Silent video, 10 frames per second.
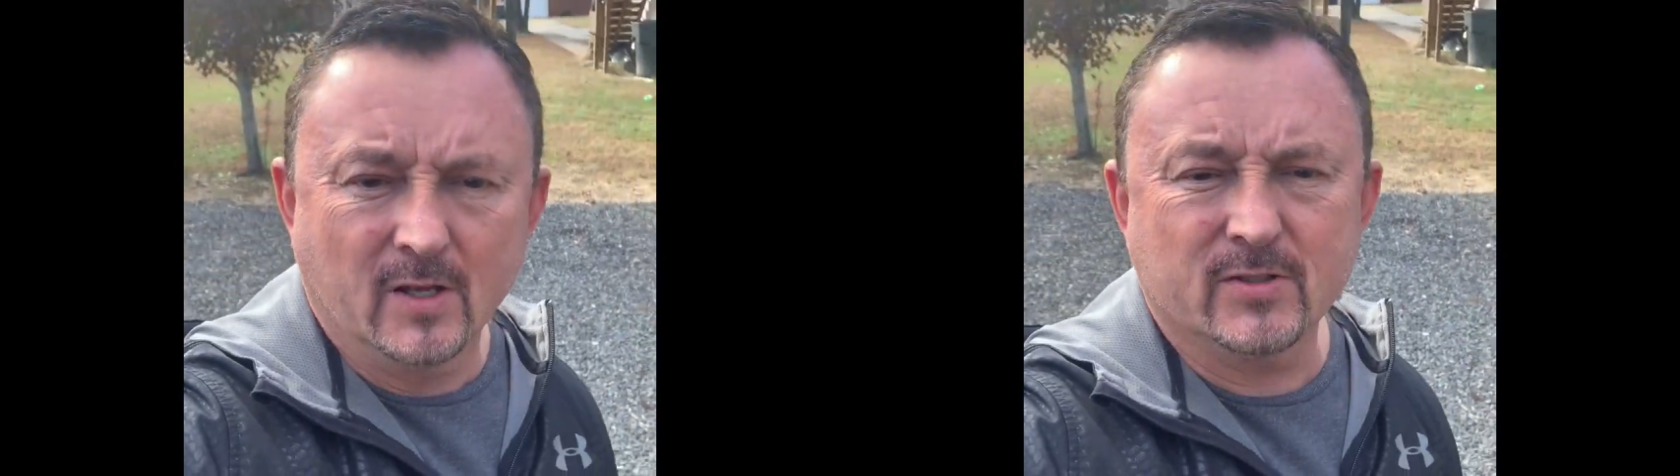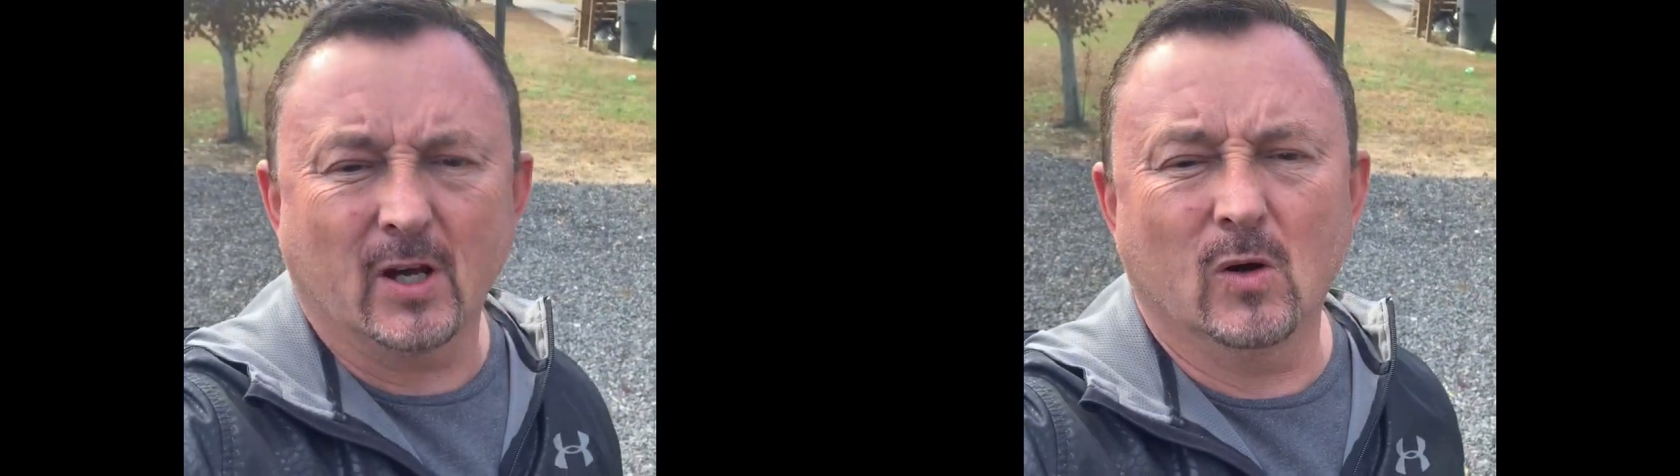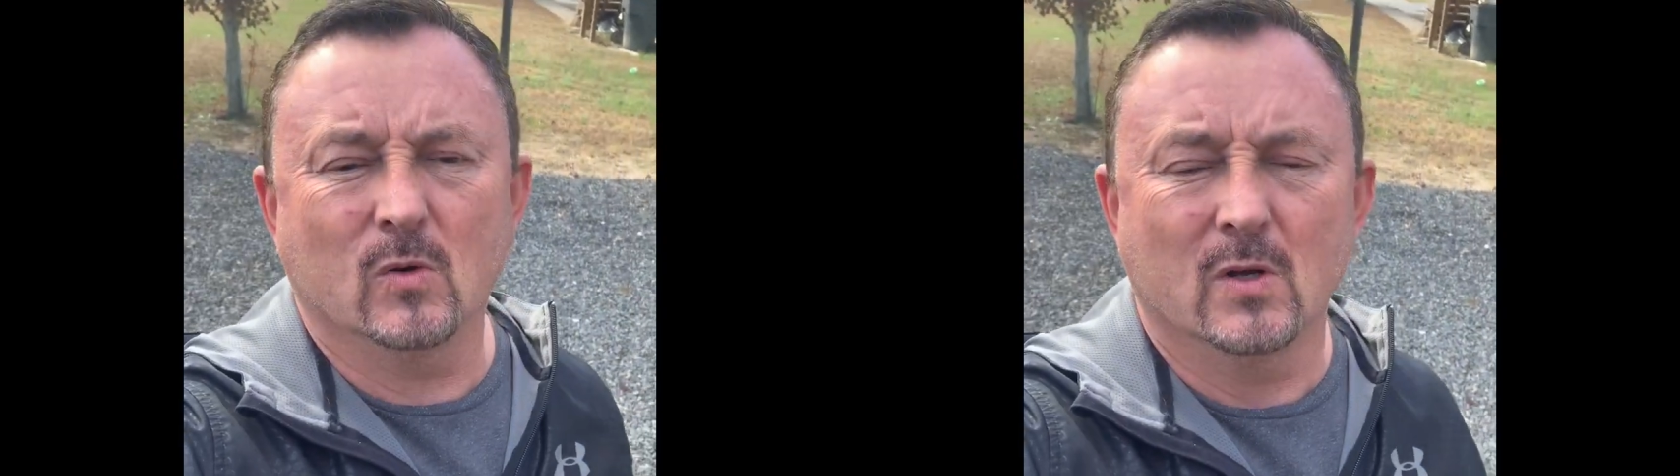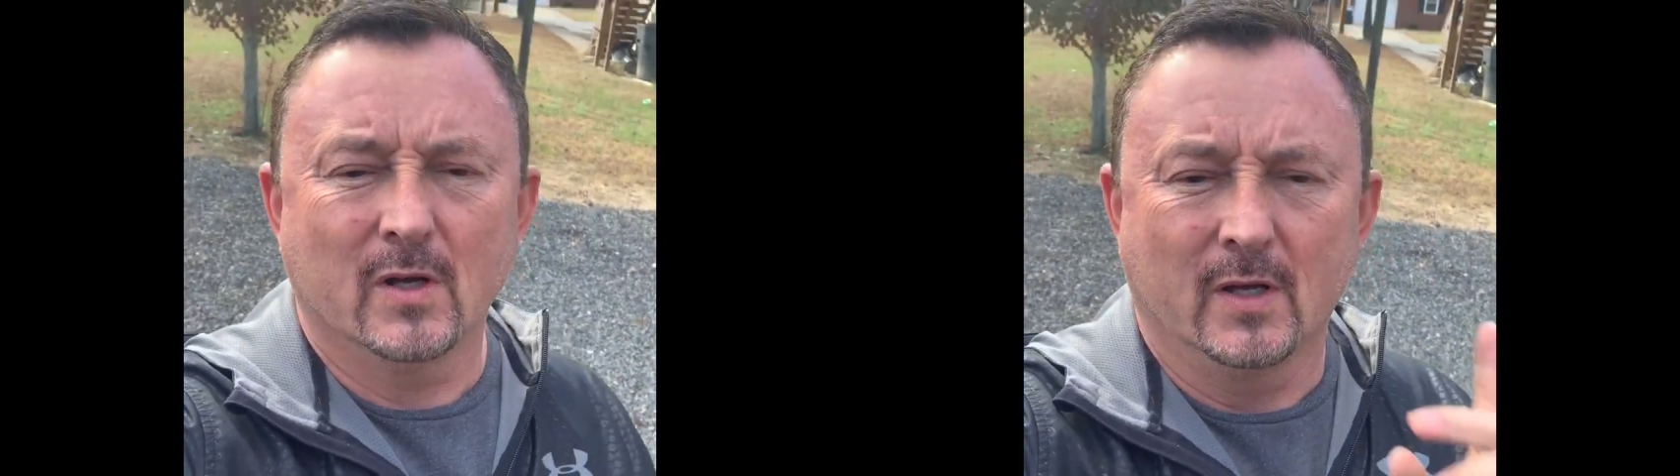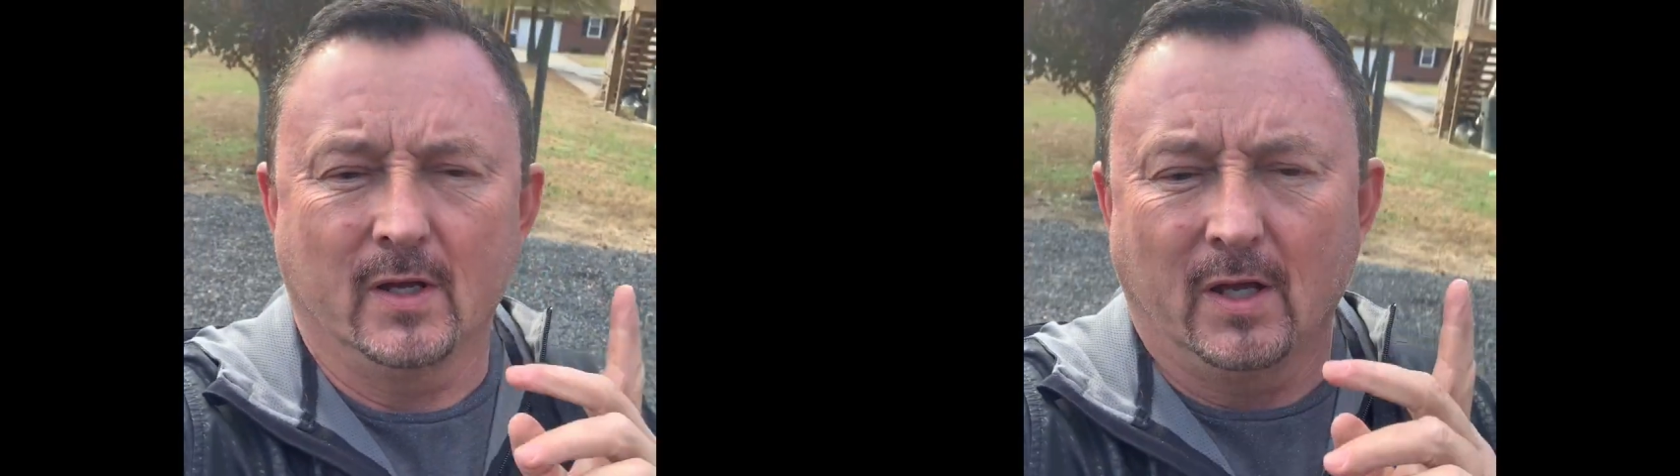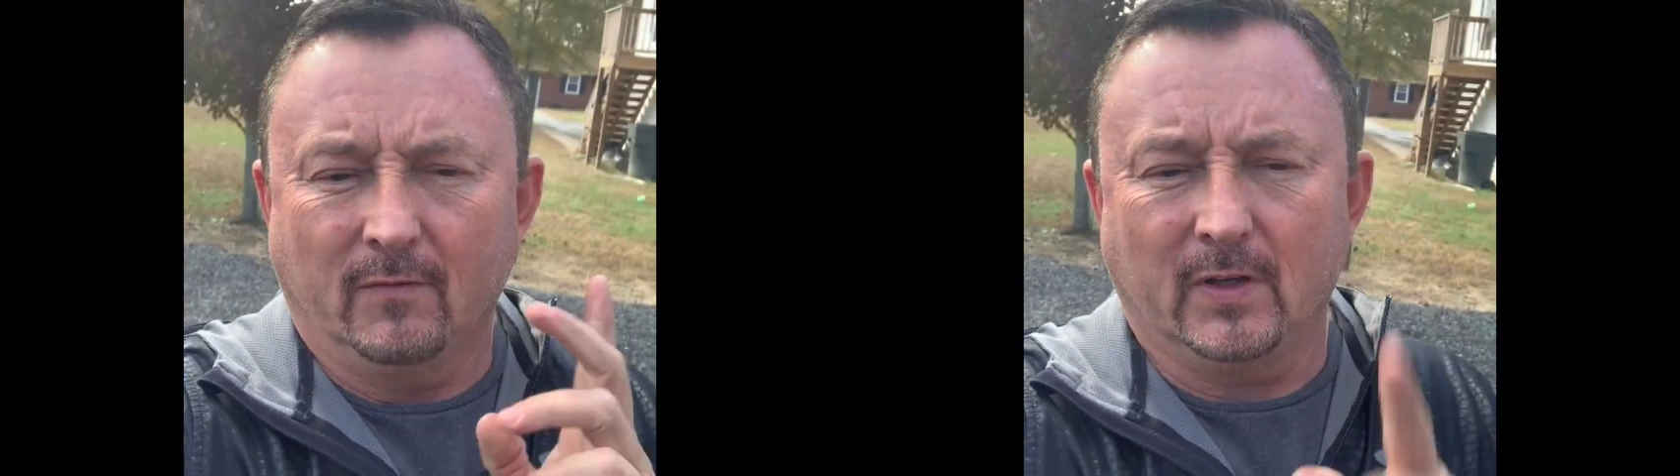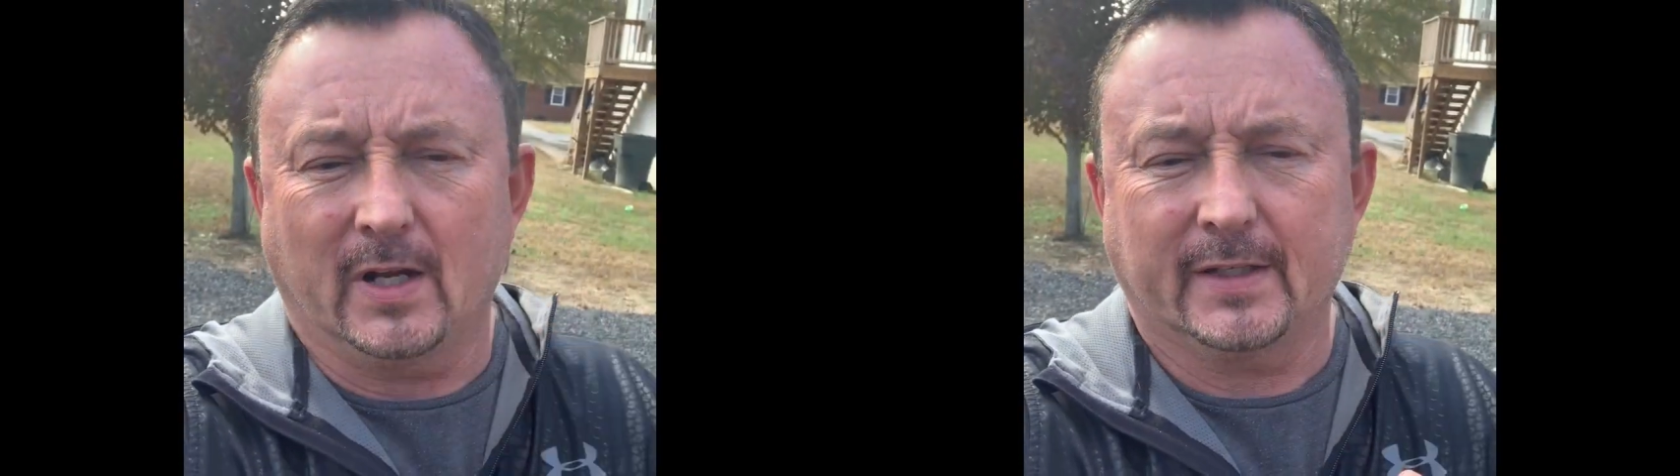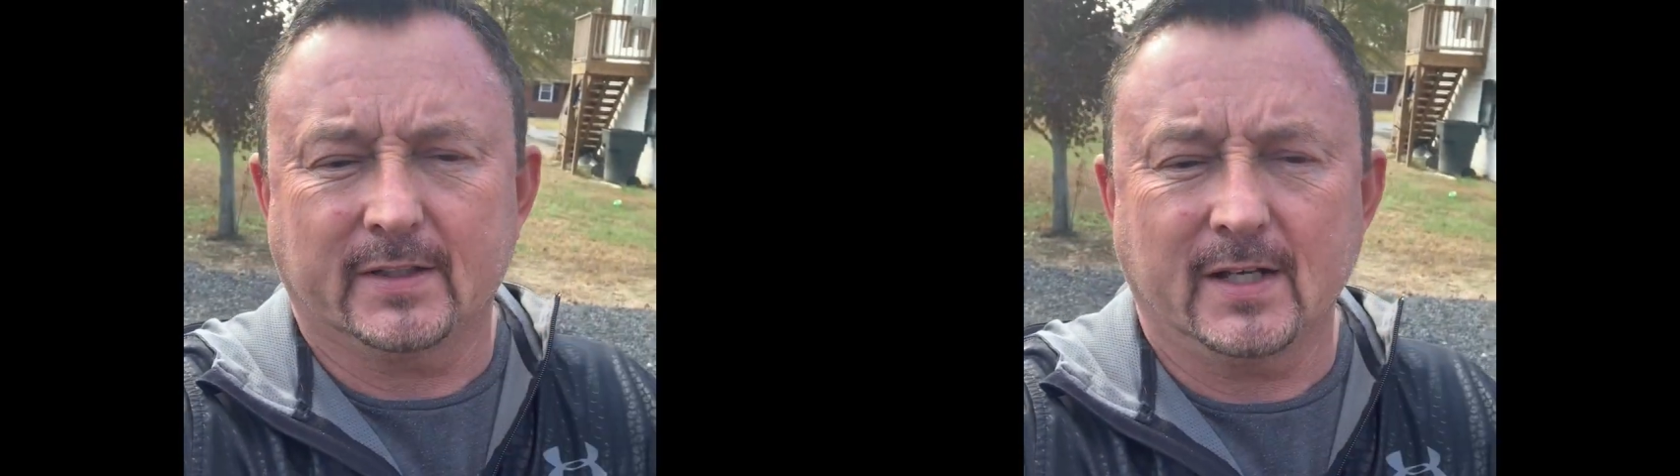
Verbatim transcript: So if you like the